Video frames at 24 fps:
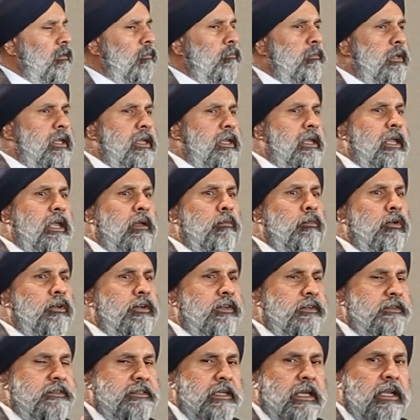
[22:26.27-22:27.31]
Being able
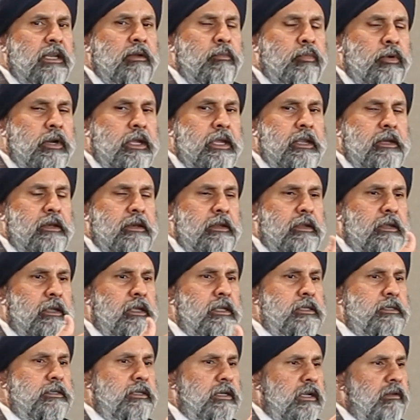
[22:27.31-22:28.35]
to celebrate
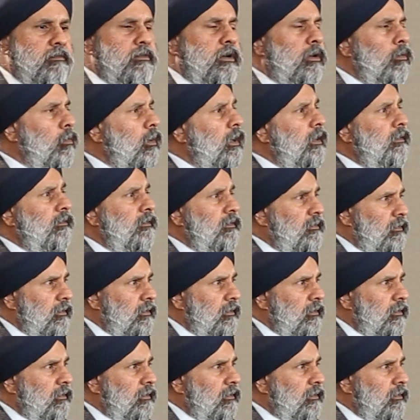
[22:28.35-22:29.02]
each and everyone's